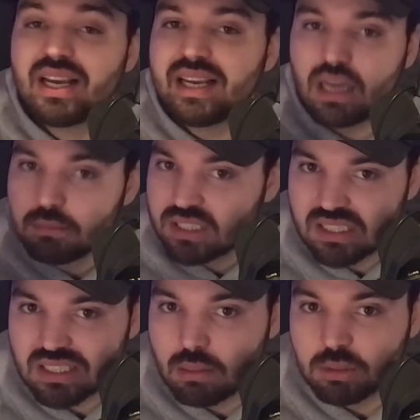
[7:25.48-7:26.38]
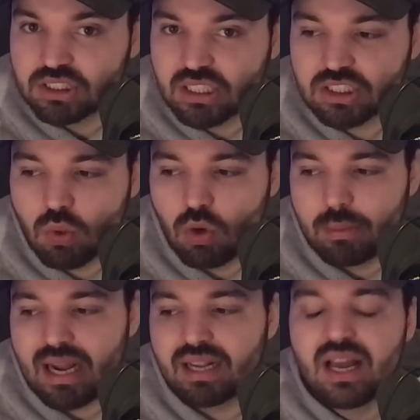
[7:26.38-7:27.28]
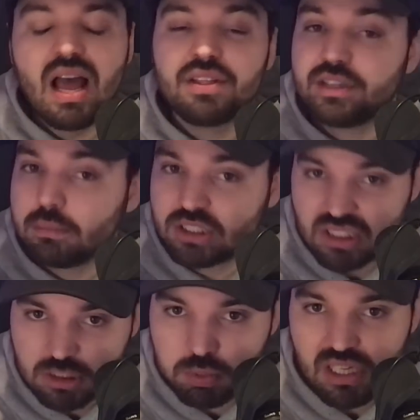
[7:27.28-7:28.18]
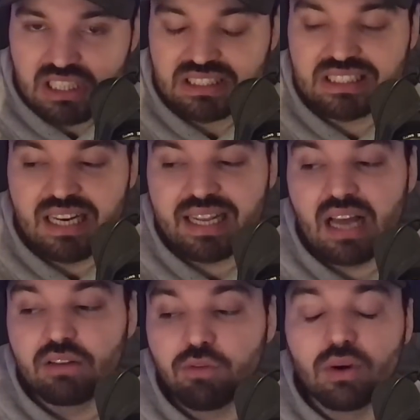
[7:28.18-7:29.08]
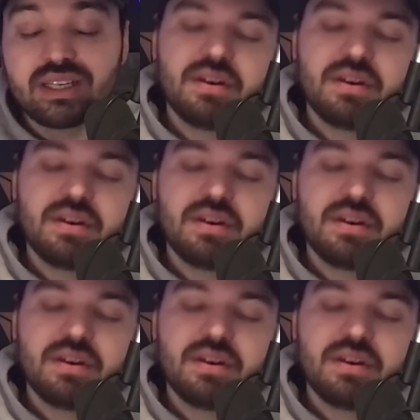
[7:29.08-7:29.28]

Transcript: He comes in as the number 6 quarterback and the number 6 player in the state of California.